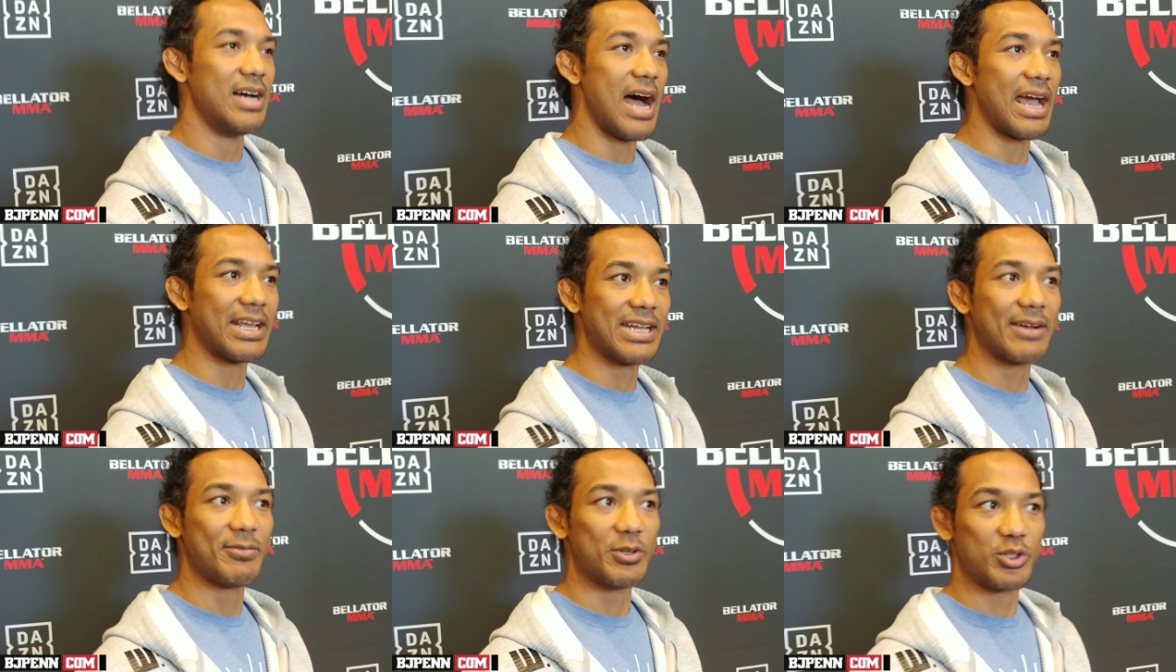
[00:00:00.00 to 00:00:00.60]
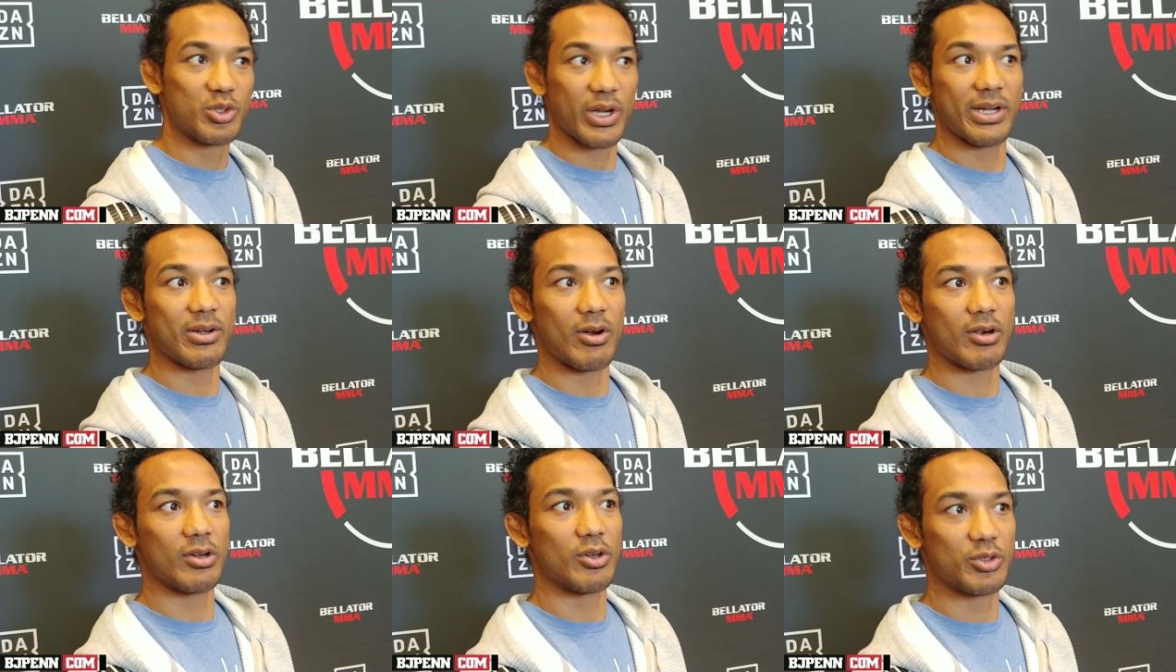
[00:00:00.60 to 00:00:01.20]
I can definitely train
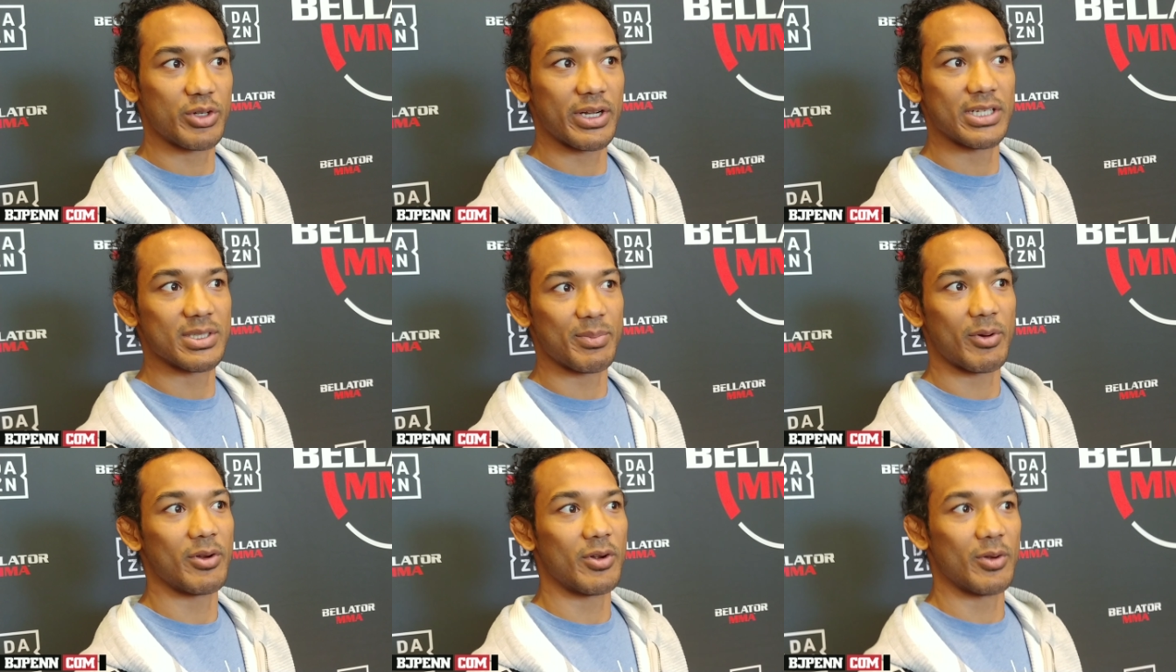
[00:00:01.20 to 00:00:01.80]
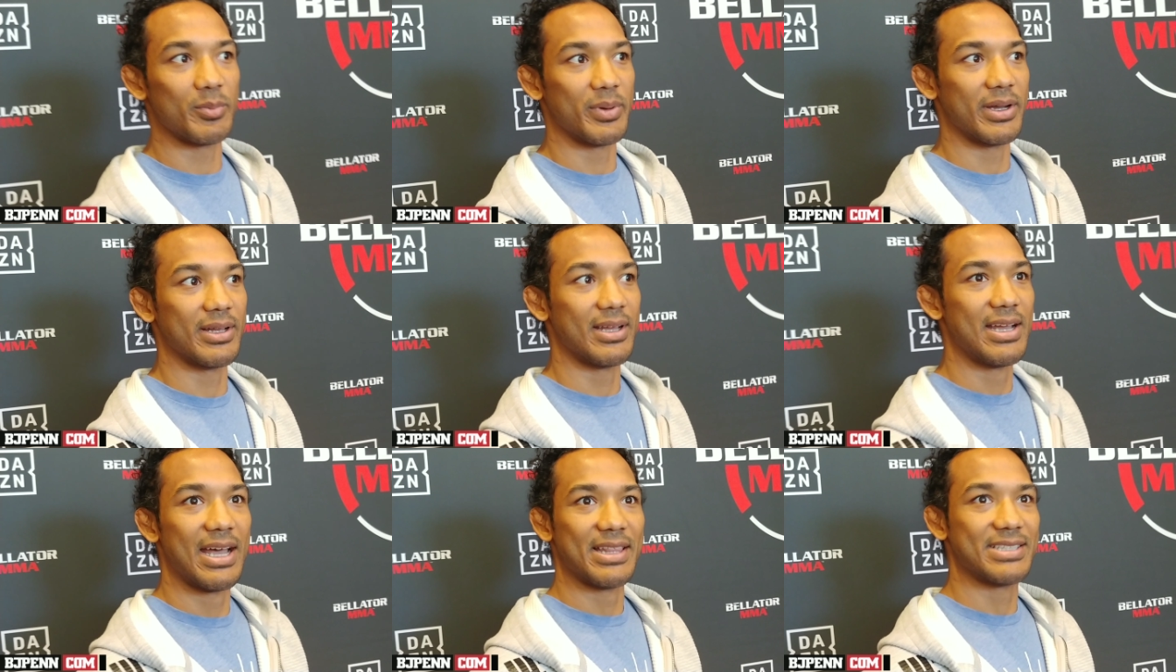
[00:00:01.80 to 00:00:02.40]
harder, train smarter, but
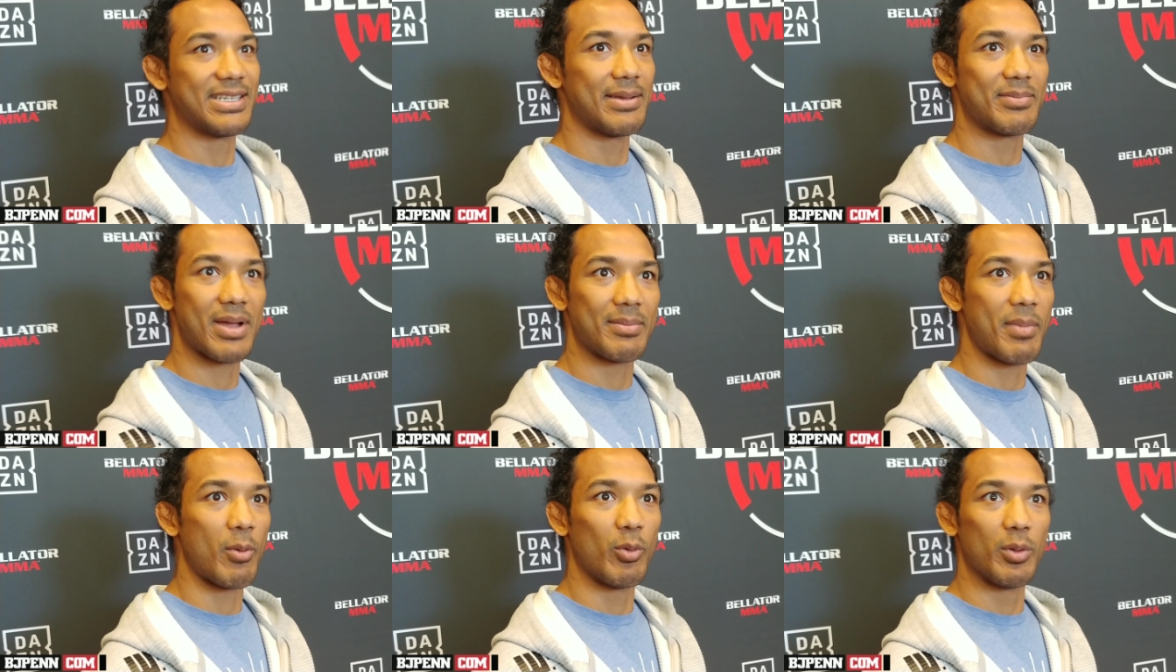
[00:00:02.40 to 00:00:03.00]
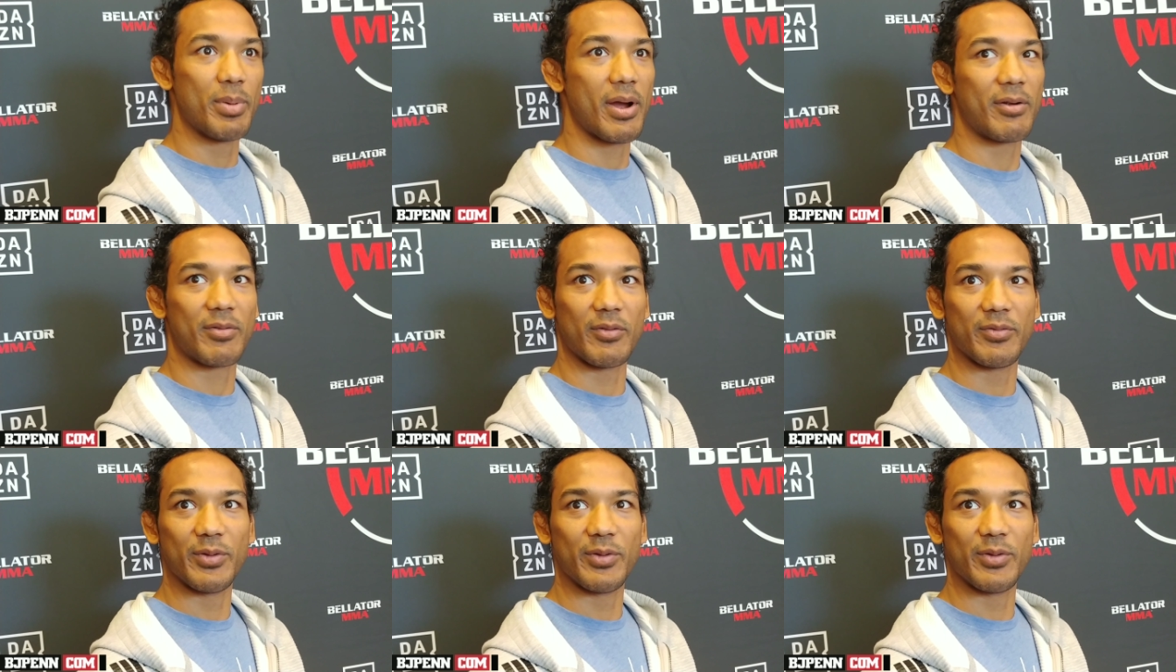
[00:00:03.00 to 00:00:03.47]
at the same time, my willpower for